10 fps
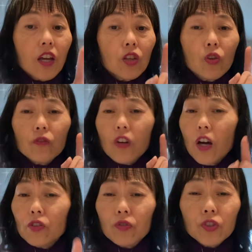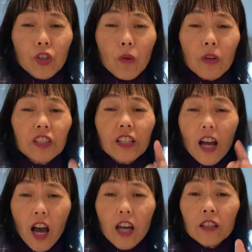You've gone through so much and
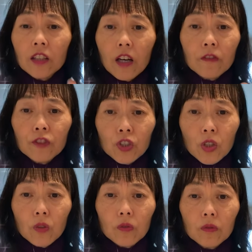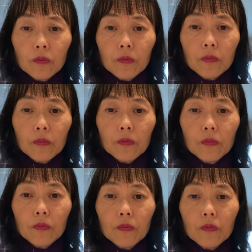I love you.
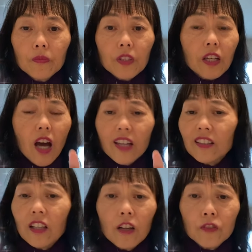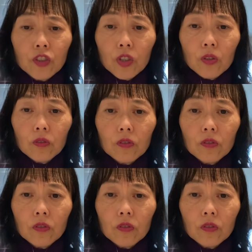God loves you.